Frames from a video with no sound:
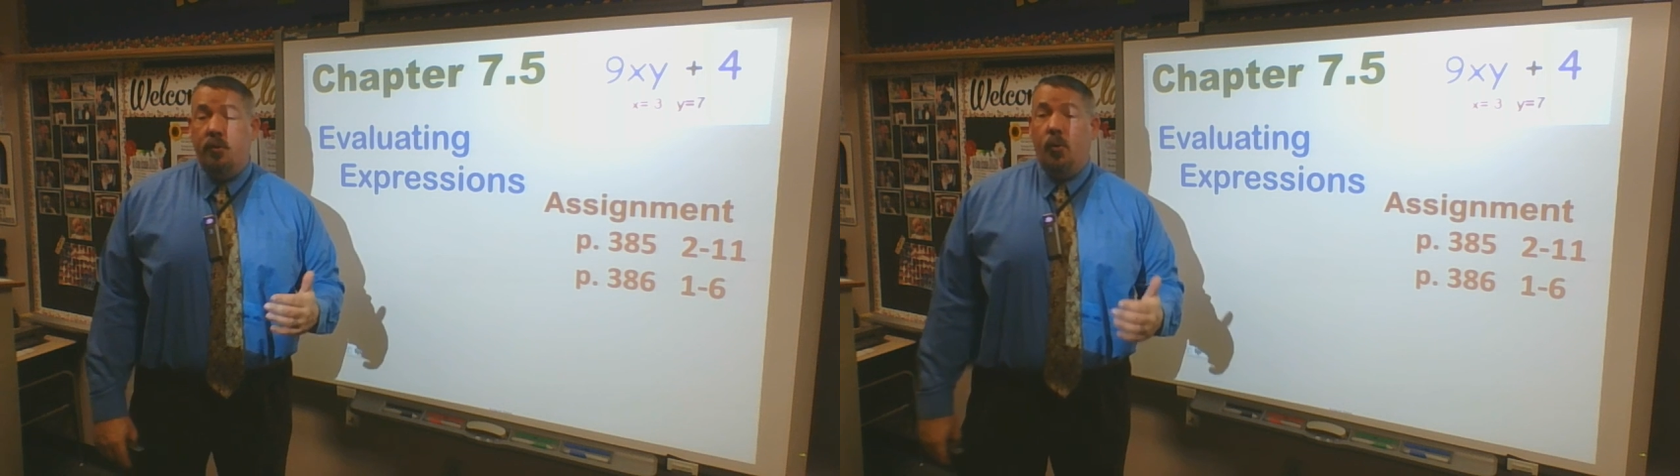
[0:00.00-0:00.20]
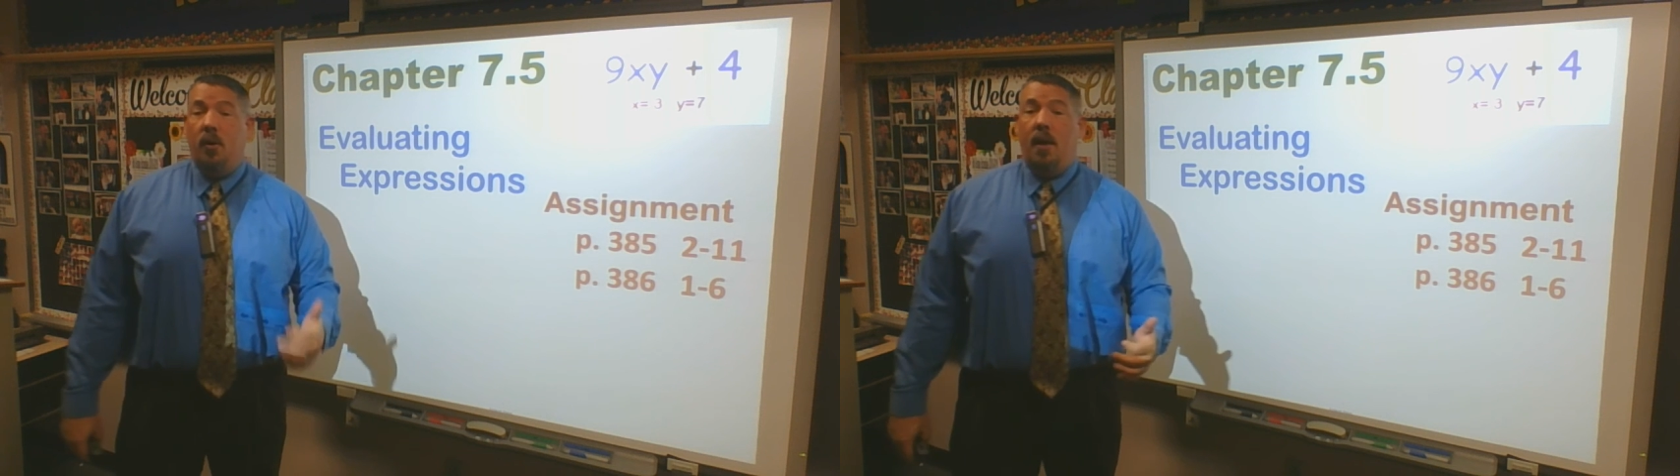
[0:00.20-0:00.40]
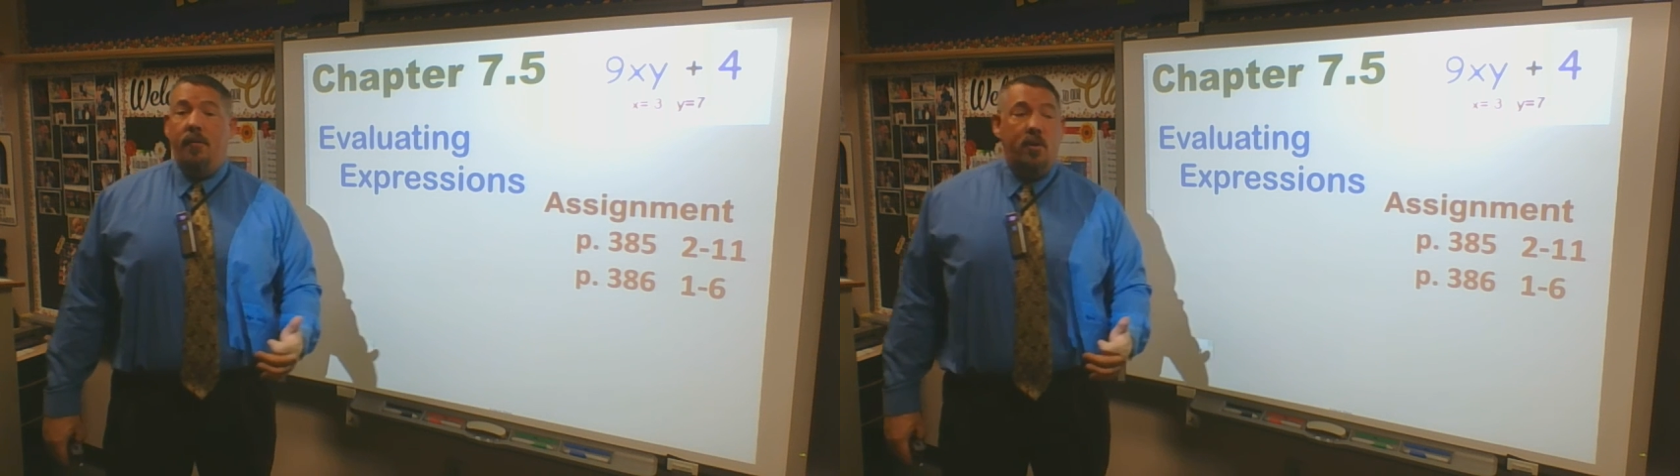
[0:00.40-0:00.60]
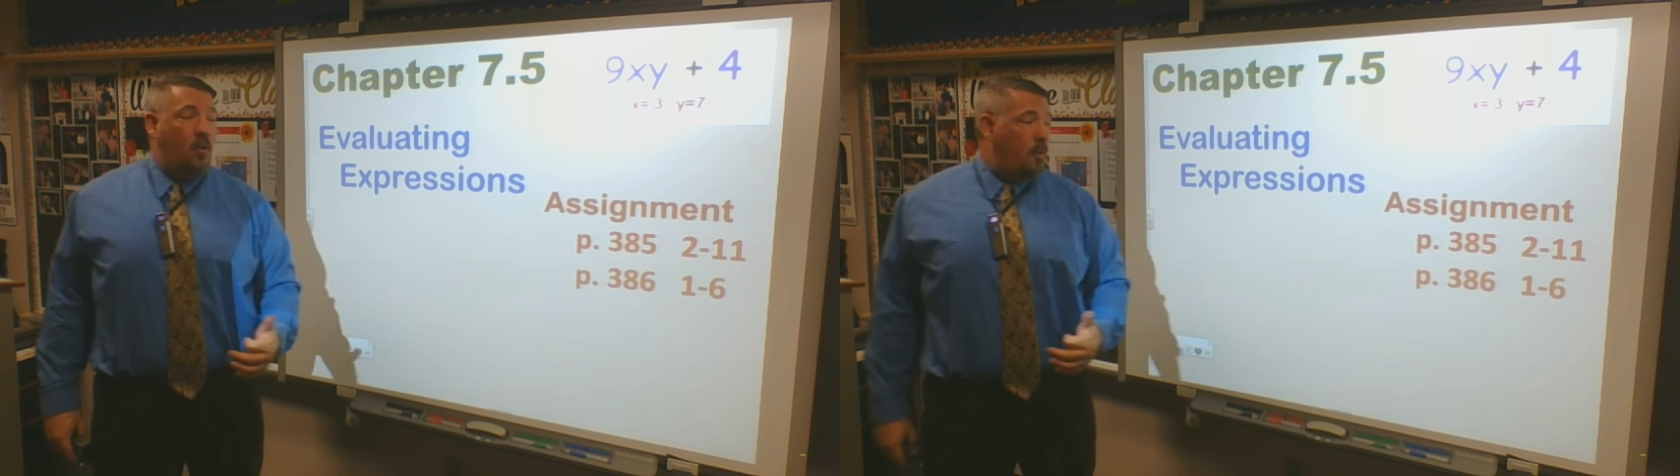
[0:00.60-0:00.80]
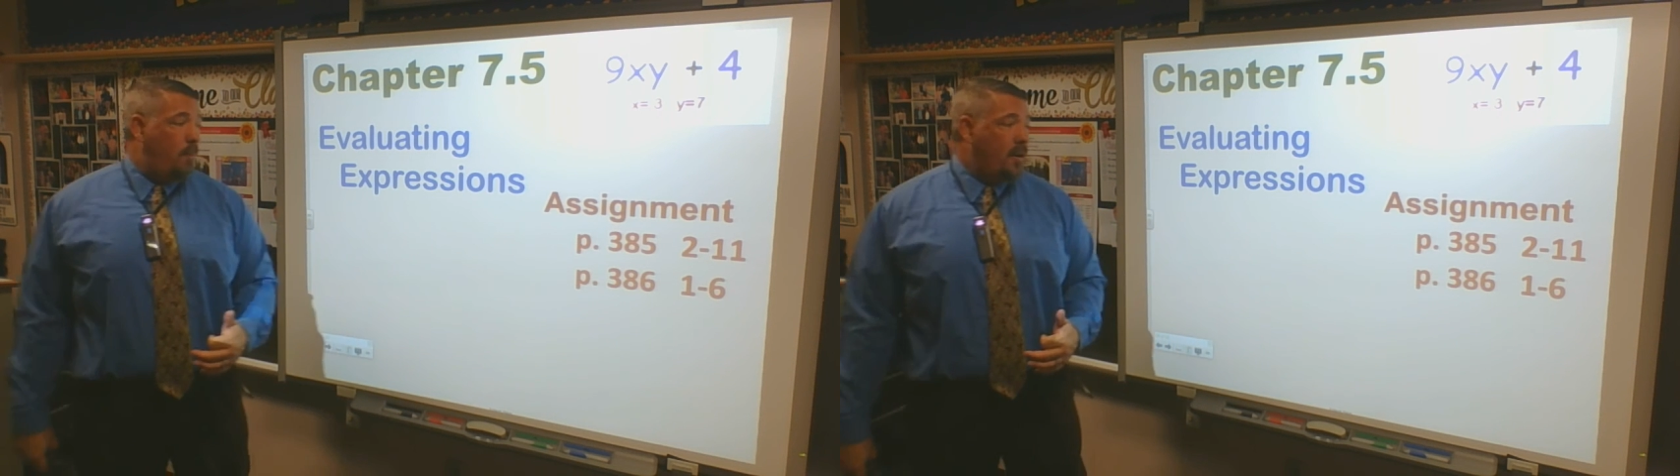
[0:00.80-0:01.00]
through 11
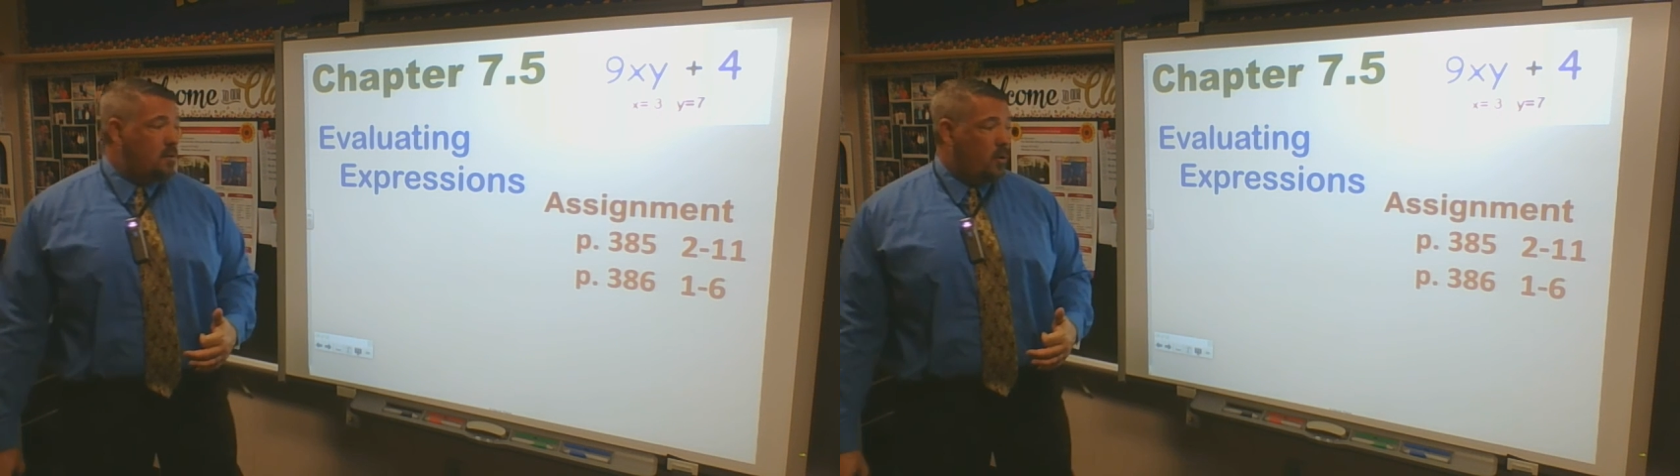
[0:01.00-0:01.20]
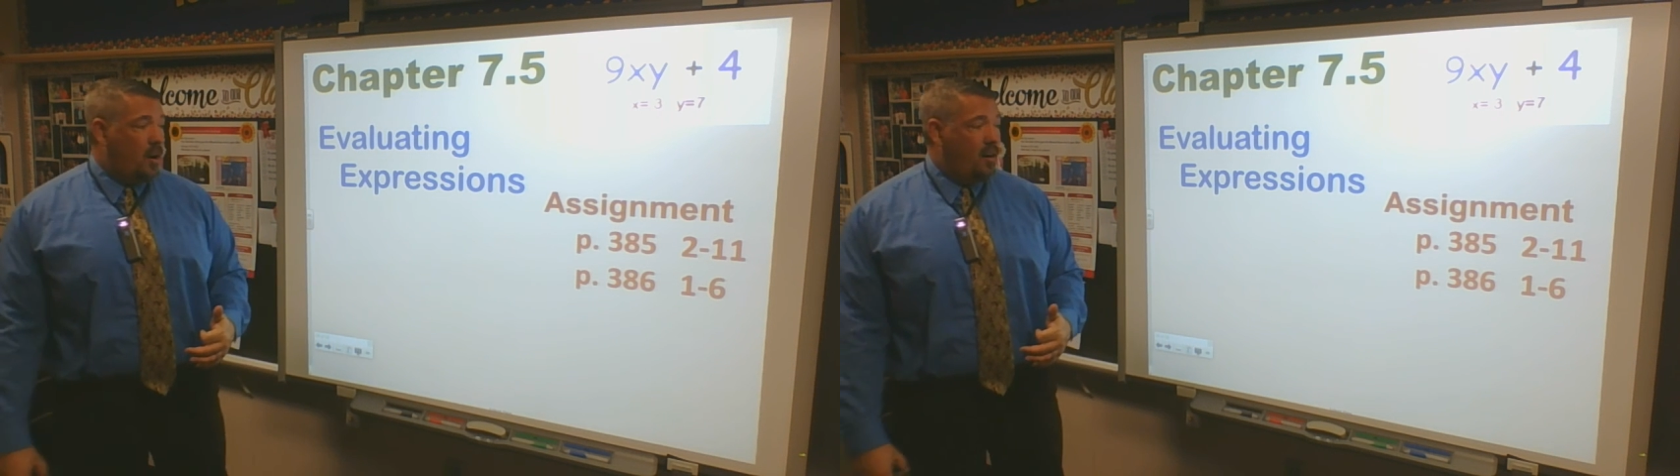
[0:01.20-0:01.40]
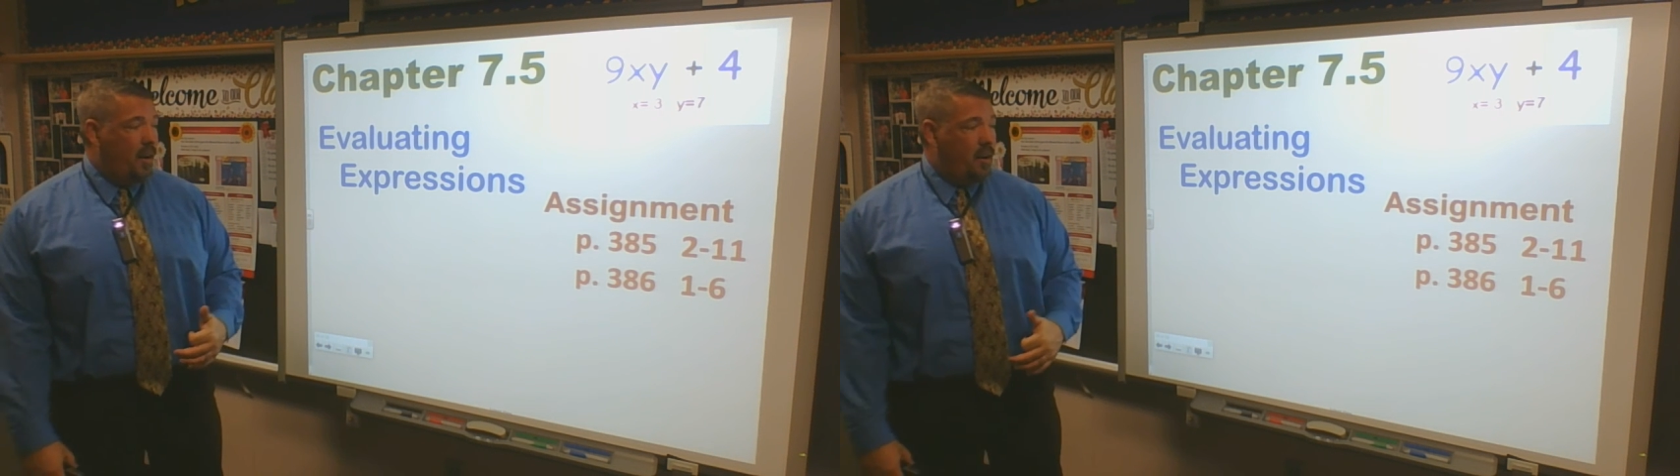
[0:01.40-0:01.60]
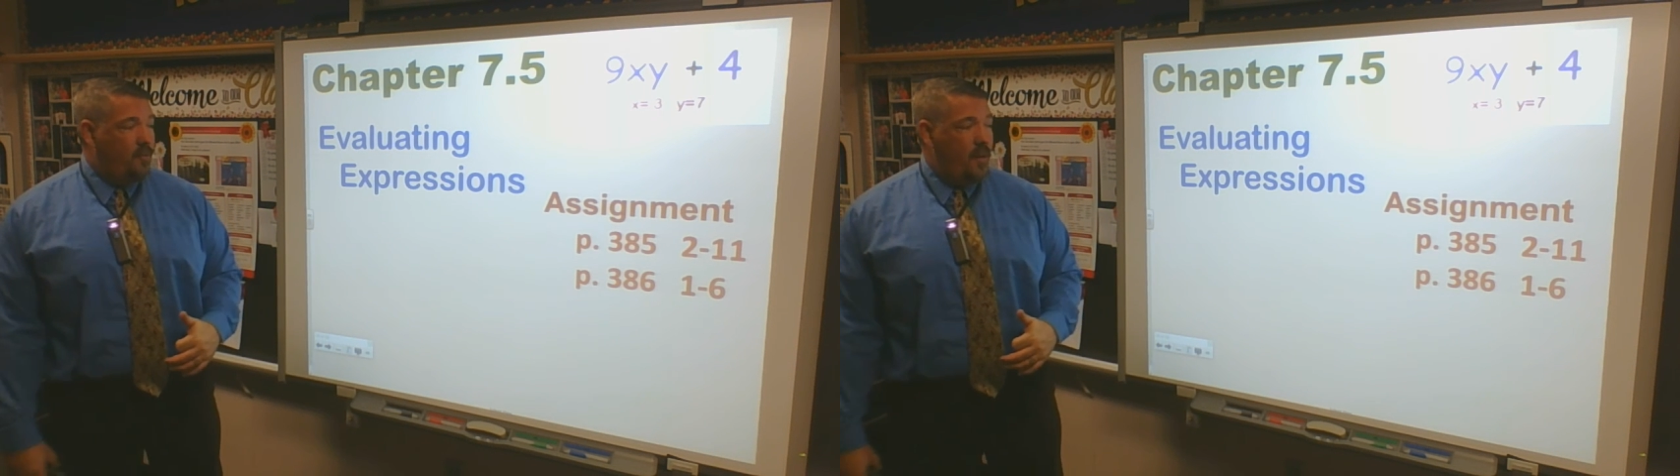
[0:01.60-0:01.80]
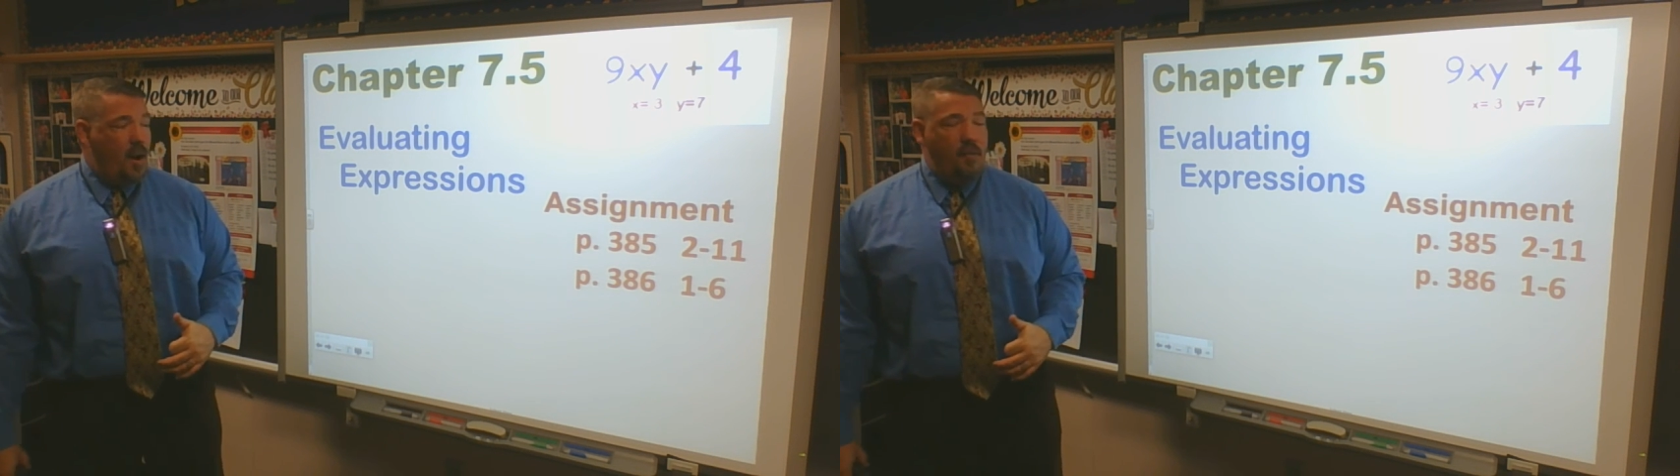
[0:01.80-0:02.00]
on page
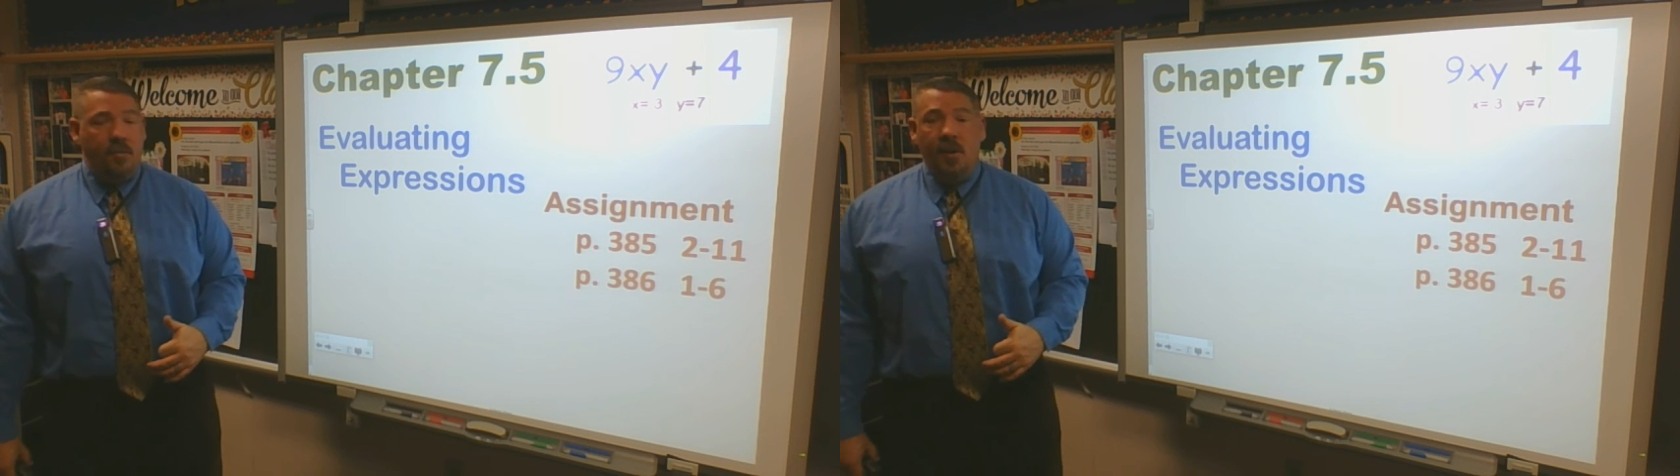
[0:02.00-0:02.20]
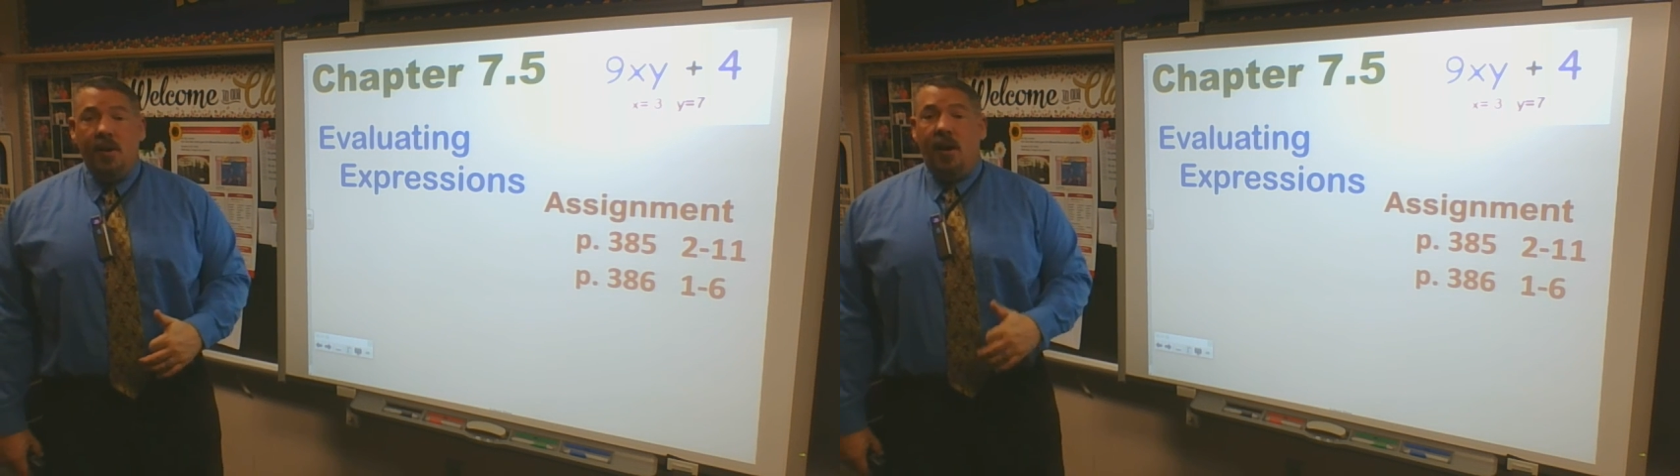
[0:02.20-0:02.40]
385,